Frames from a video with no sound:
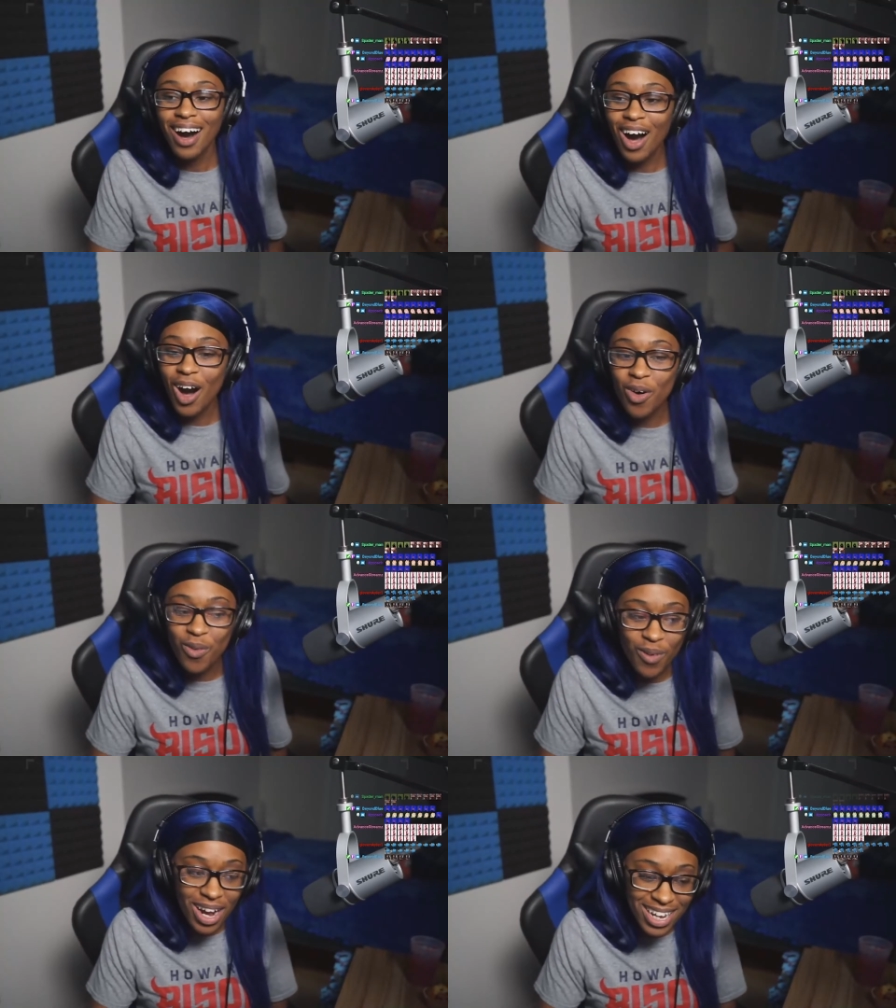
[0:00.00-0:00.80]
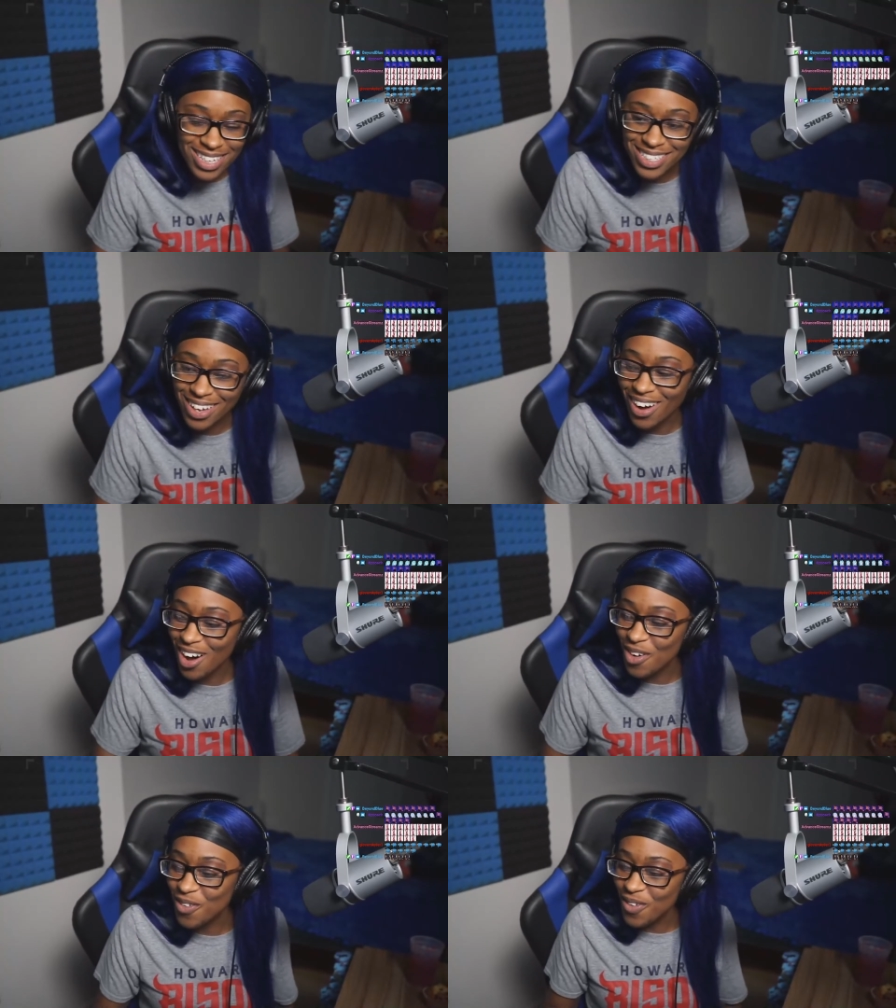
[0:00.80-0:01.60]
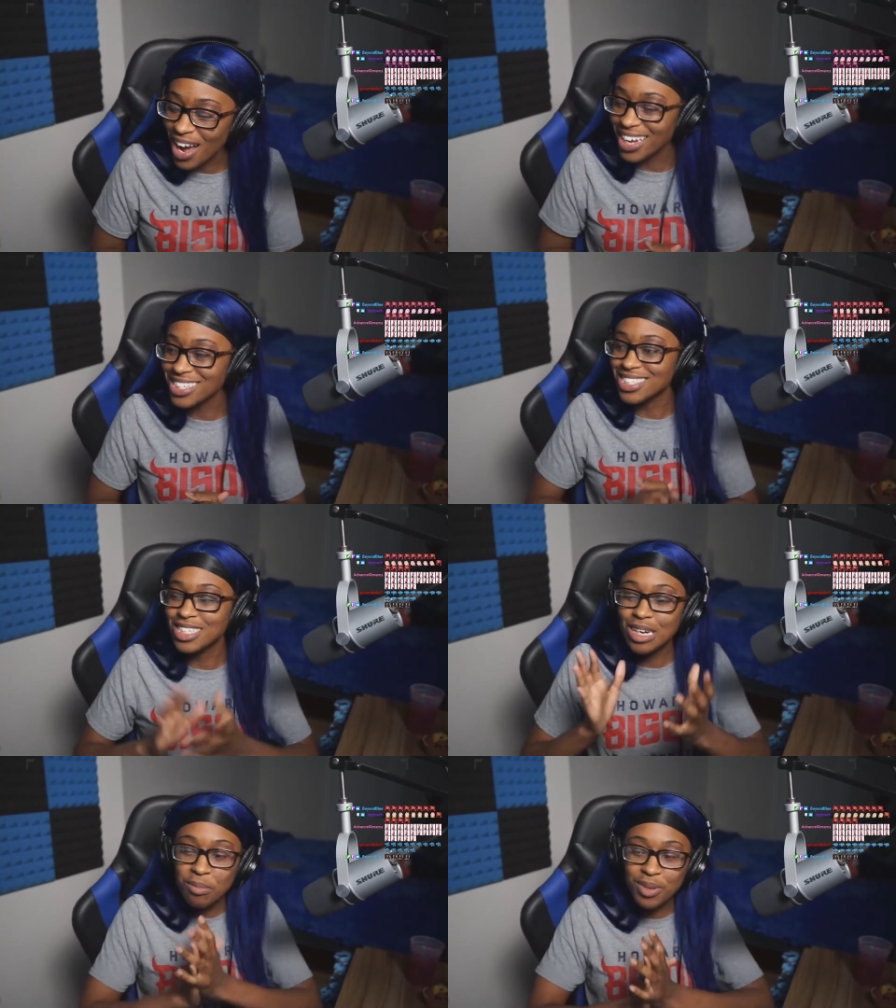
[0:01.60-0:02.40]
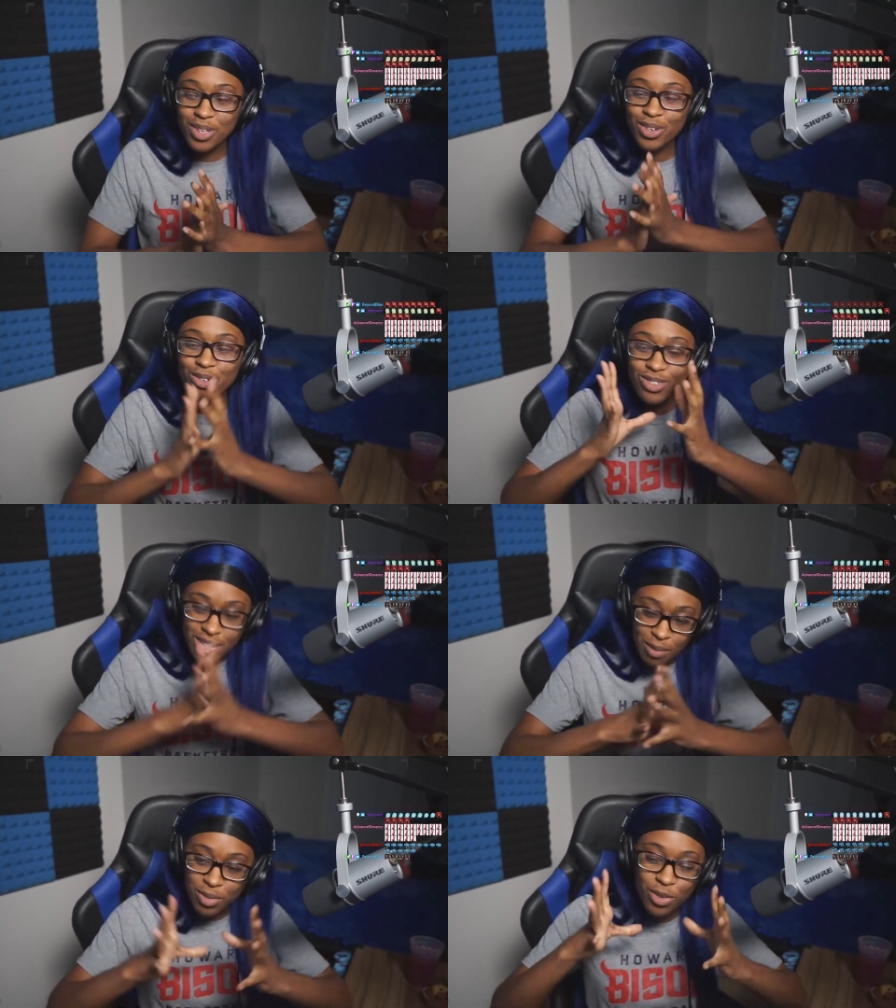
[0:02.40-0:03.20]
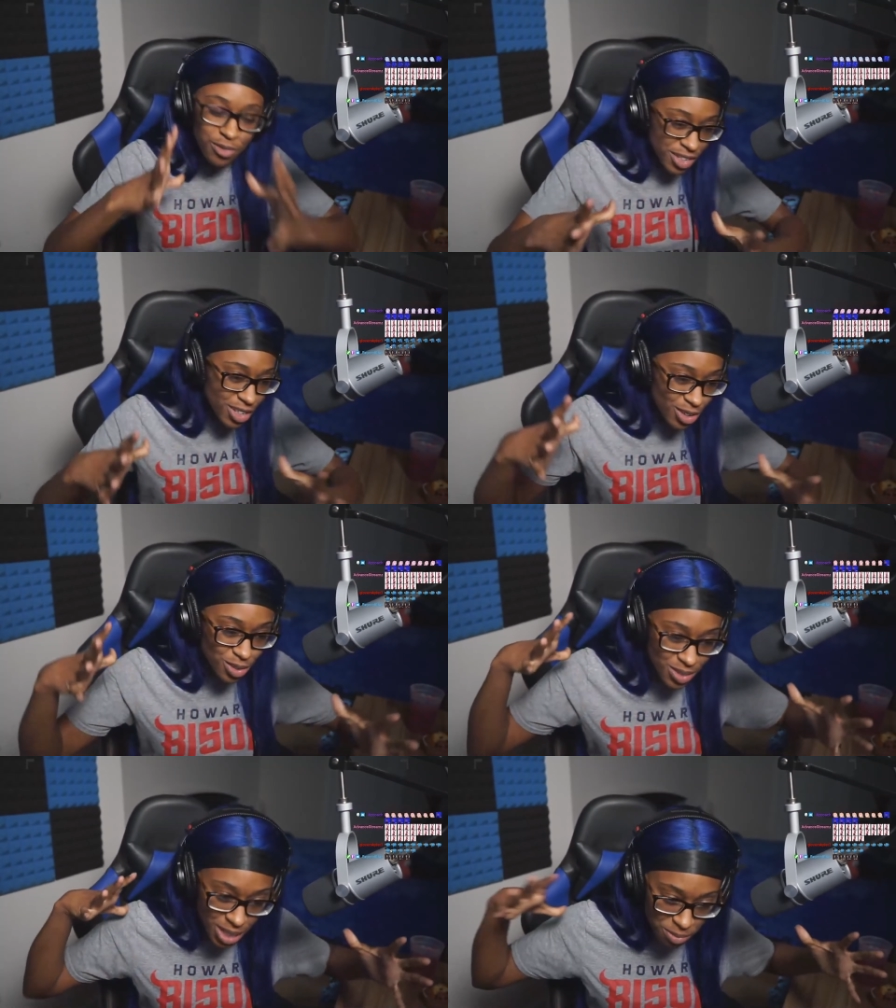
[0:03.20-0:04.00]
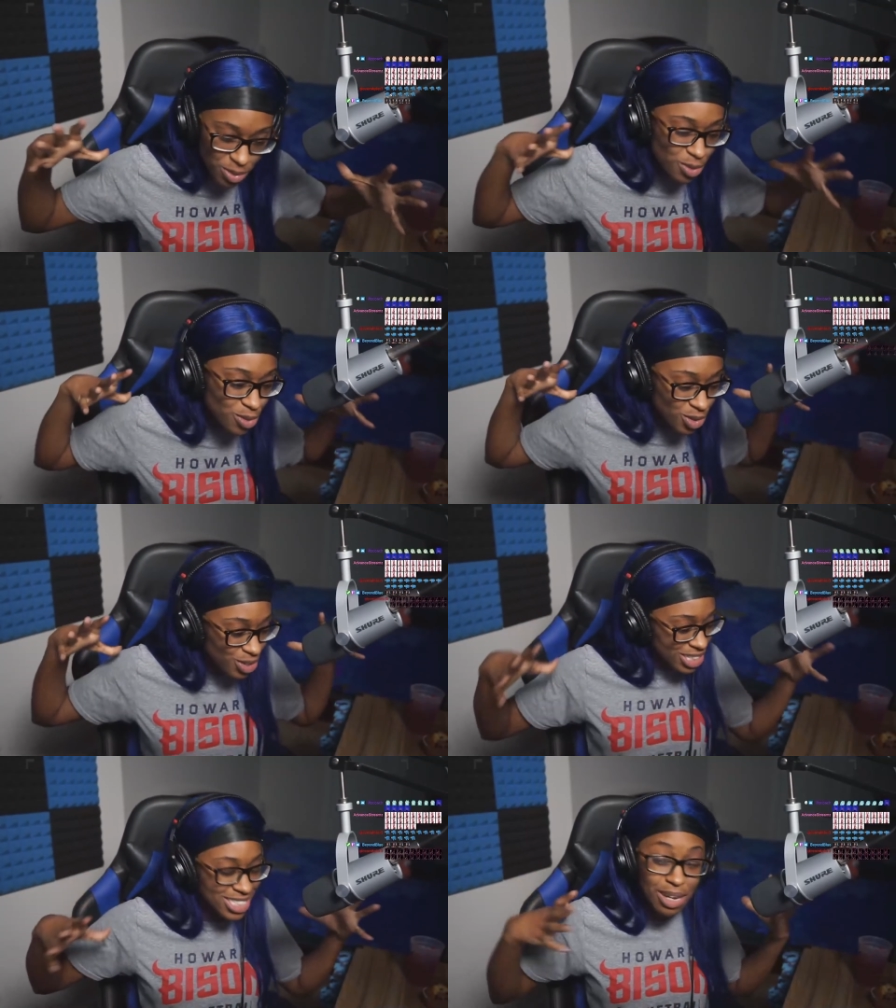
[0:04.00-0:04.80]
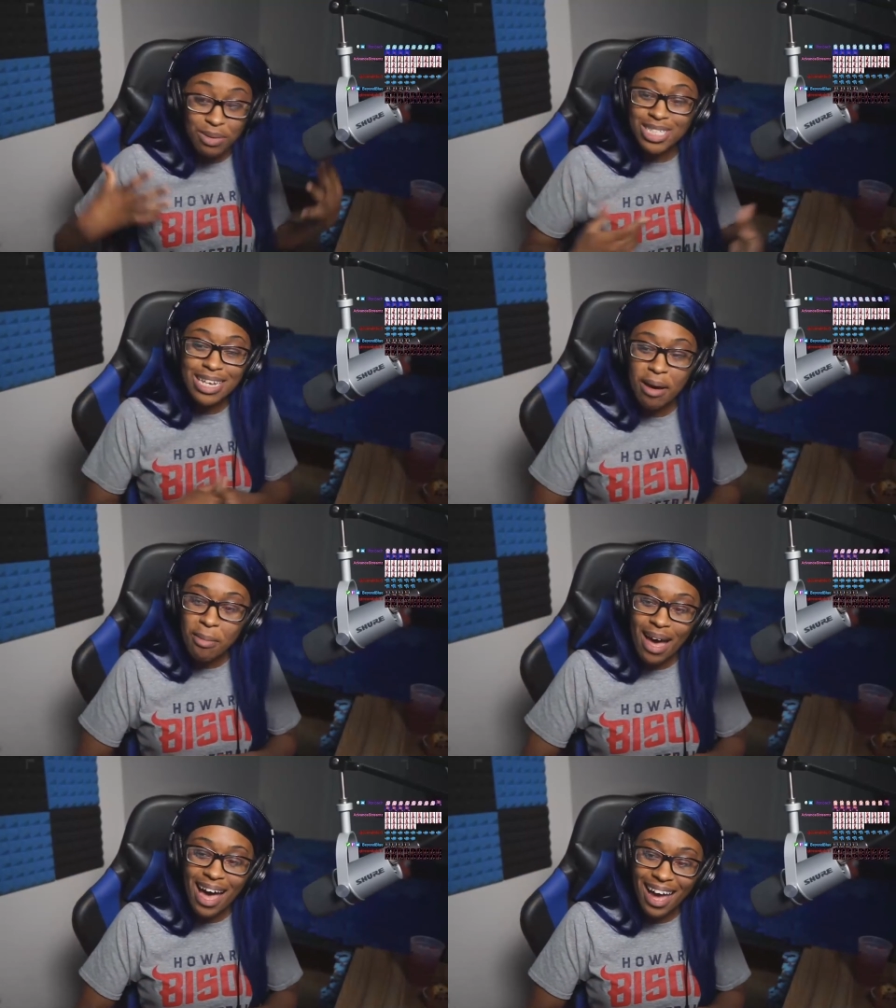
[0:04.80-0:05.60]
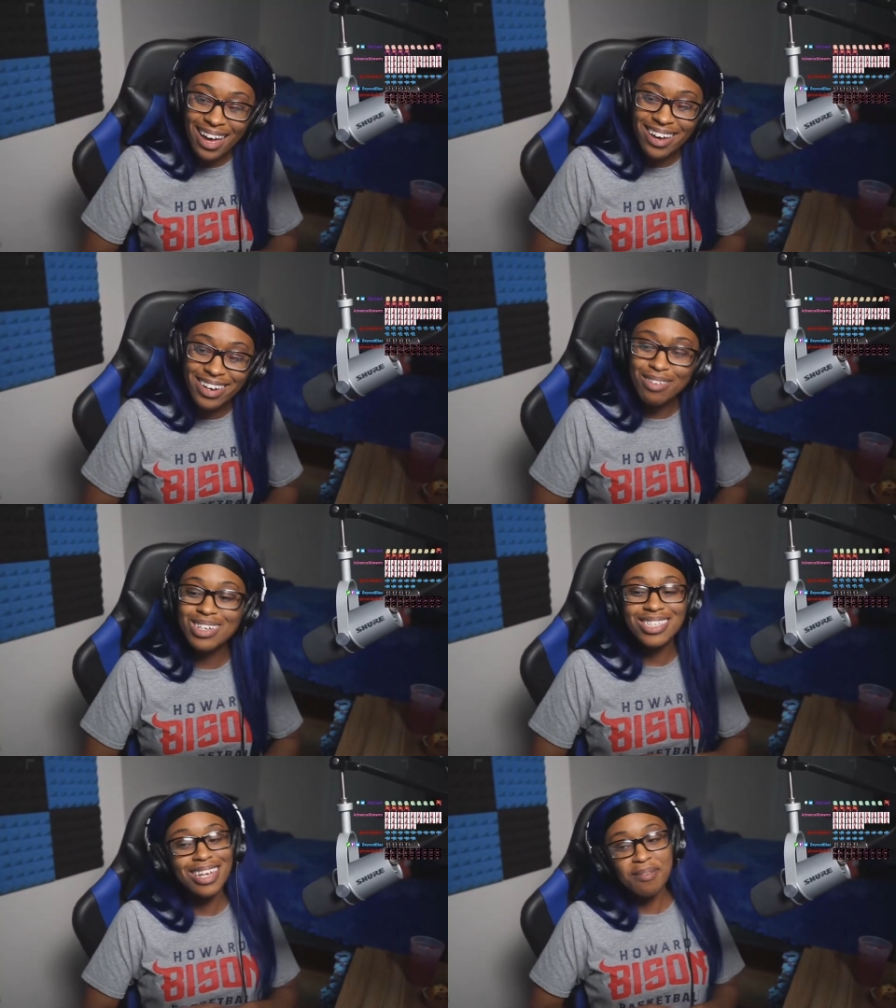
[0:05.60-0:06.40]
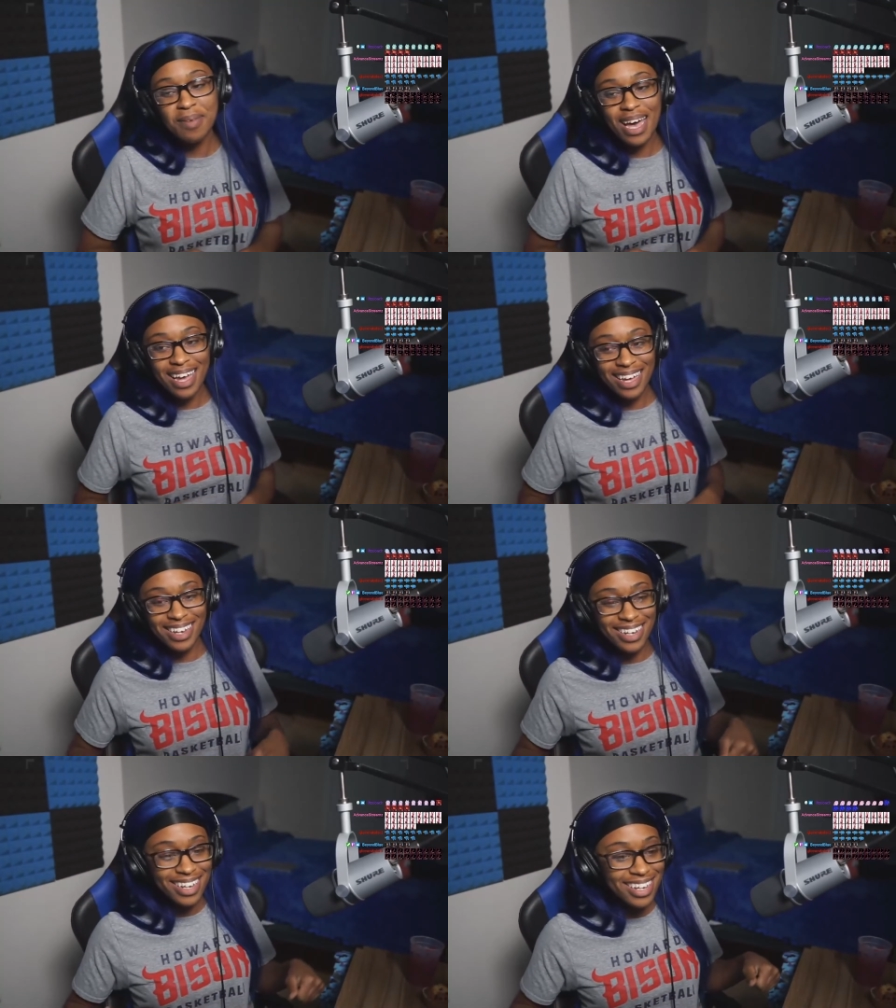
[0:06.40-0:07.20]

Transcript: All right, all right. WW video, W cringe. That wasn't that bad. That wasn't that bad.